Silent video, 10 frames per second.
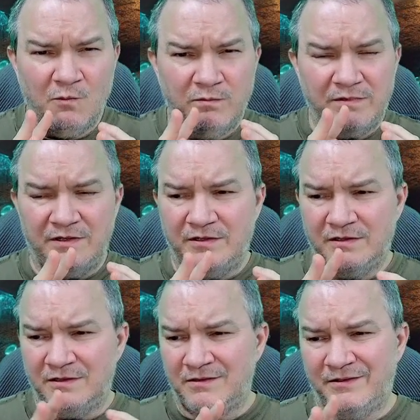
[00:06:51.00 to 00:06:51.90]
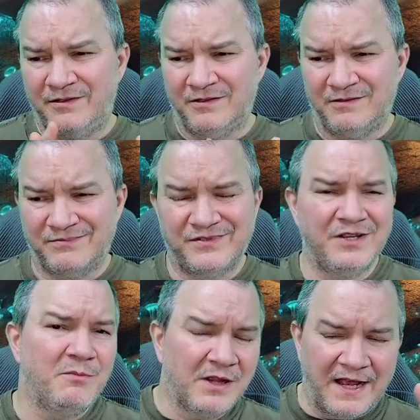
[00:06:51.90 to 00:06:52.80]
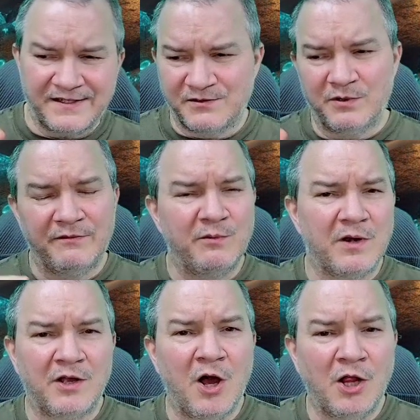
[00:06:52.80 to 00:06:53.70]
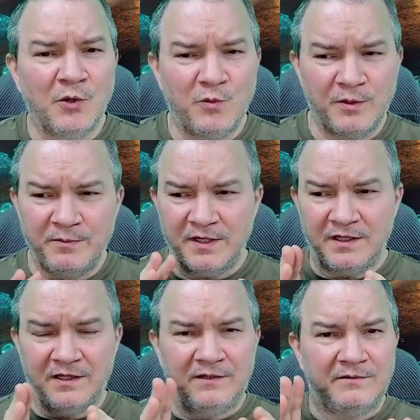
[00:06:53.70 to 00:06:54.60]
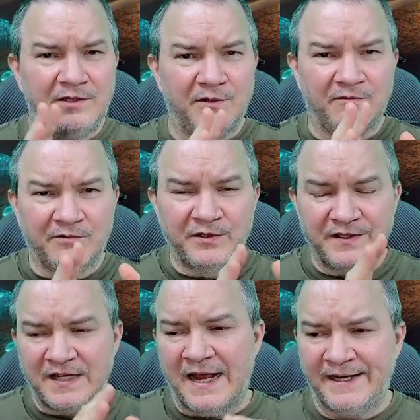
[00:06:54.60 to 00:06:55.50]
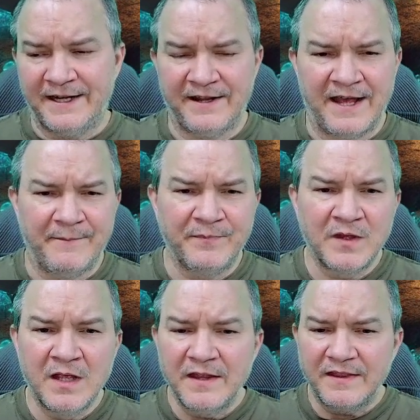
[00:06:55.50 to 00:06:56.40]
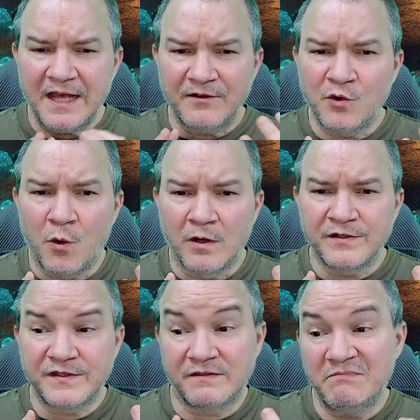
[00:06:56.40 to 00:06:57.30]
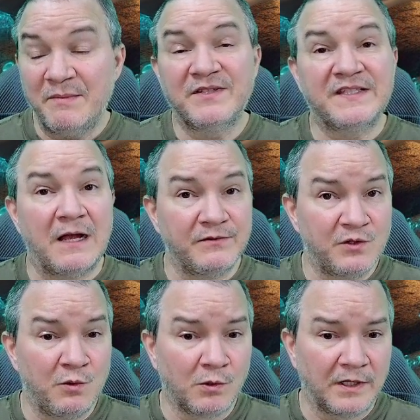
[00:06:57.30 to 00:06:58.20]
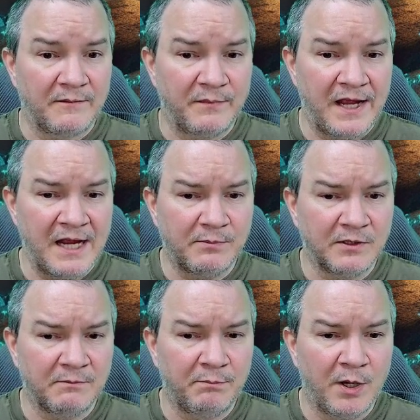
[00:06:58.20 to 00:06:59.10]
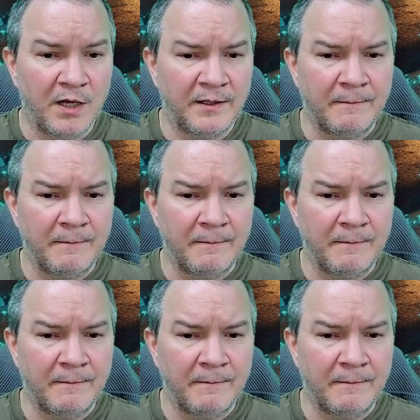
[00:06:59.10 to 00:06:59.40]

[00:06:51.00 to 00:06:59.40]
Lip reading: your subclasses, whatever you want to call it, would be really tied into that. That, of course, maybe sounds cool on paper, but